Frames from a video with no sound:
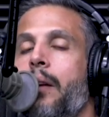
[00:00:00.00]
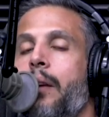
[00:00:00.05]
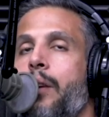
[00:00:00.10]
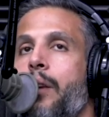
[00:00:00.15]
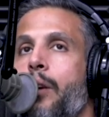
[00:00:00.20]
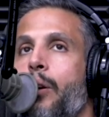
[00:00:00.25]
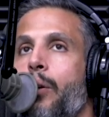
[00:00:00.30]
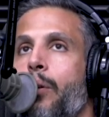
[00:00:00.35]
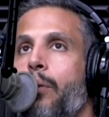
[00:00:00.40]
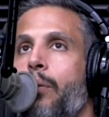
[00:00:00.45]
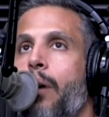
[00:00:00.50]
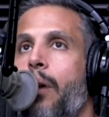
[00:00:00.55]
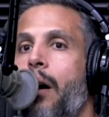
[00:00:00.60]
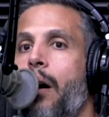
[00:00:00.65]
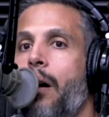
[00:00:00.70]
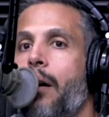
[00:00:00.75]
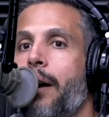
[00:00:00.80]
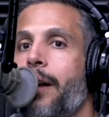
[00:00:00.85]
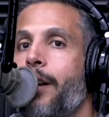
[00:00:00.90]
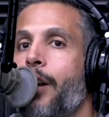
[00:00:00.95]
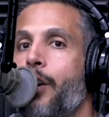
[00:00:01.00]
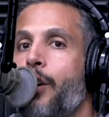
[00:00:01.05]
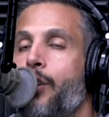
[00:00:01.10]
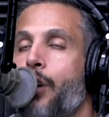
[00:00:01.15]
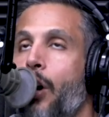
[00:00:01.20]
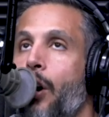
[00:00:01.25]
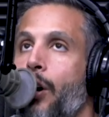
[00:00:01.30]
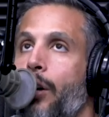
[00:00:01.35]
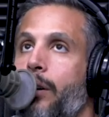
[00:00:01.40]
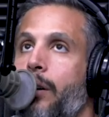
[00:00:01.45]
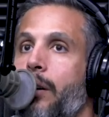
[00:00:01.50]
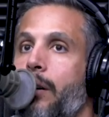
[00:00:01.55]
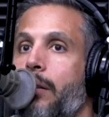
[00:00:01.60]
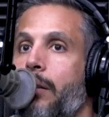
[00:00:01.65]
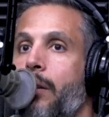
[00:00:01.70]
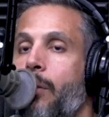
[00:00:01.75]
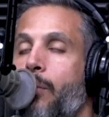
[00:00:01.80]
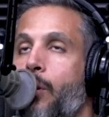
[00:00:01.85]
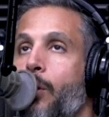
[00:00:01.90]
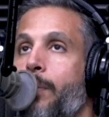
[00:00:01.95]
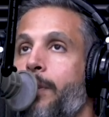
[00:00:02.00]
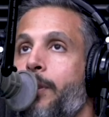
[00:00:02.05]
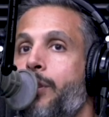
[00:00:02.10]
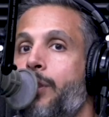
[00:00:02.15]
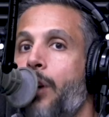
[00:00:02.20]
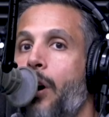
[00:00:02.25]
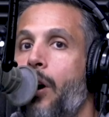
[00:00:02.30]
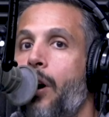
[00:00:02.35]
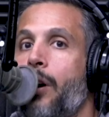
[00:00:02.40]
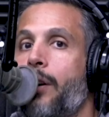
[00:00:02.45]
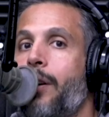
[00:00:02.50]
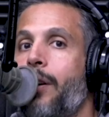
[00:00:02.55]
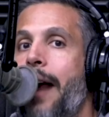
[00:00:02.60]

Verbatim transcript: You are in a dark, your room is dark,